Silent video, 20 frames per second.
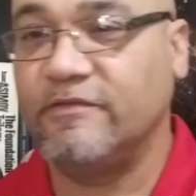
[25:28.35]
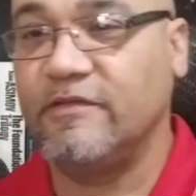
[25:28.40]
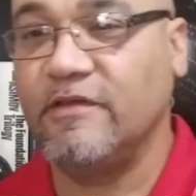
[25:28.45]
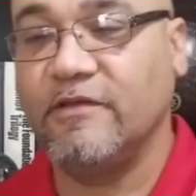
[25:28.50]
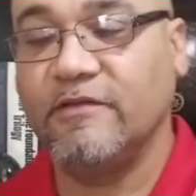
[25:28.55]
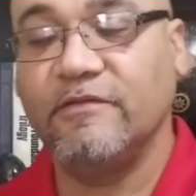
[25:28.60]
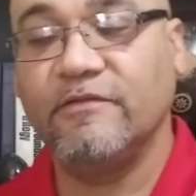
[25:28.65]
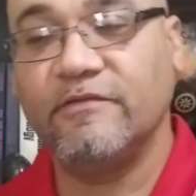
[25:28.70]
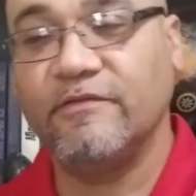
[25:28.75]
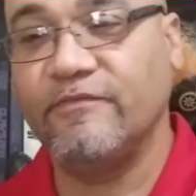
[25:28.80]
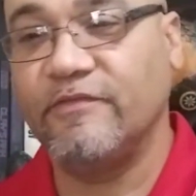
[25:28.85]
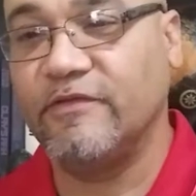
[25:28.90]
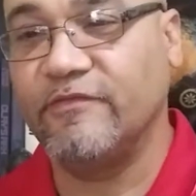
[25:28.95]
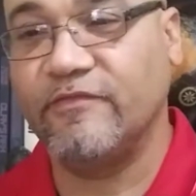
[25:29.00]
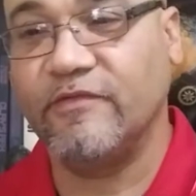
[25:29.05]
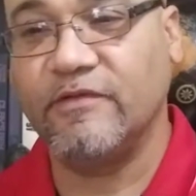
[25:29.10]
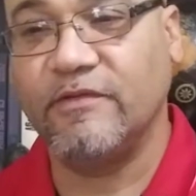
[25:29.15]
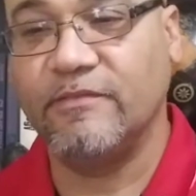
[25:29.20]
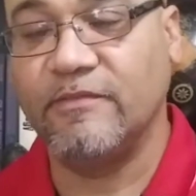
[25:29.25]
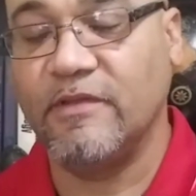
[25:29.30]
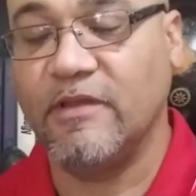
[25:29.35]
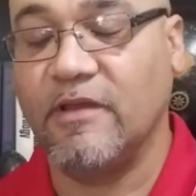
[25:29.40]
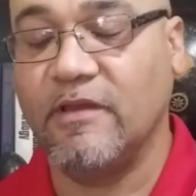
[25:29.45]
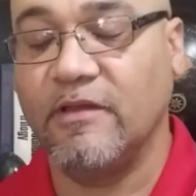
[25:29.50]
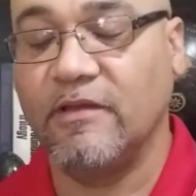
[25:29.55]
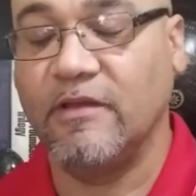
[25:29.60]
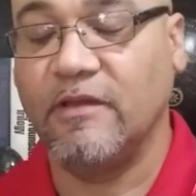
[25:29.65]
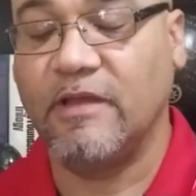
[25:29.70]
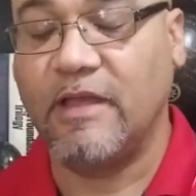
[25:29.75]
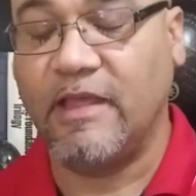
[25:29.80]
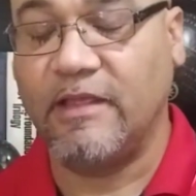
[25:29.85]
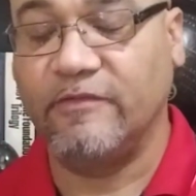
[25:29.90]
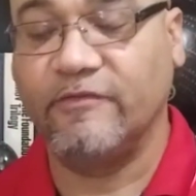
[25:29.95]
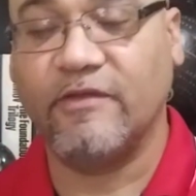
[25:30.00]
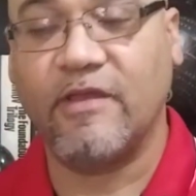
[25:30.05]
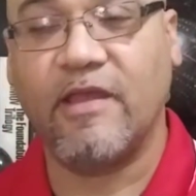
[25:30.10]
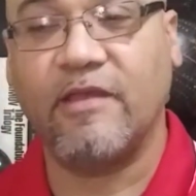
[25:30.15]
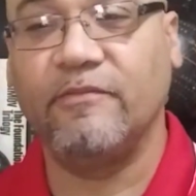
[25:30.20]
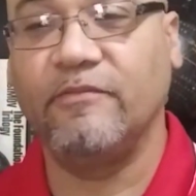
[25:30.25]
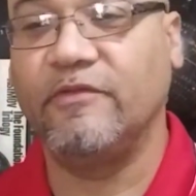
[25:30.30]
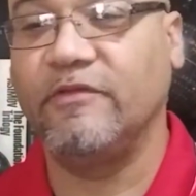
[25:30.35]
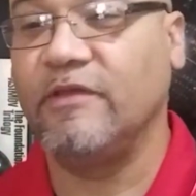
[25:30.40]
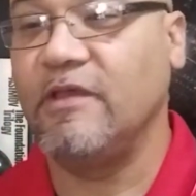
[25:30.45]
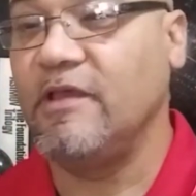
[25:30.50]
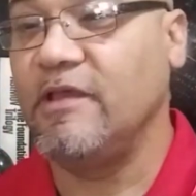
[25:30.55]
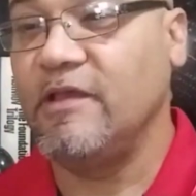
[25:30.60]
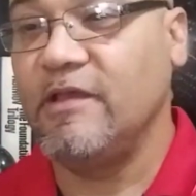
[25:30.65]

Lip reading: tons of different enzymes,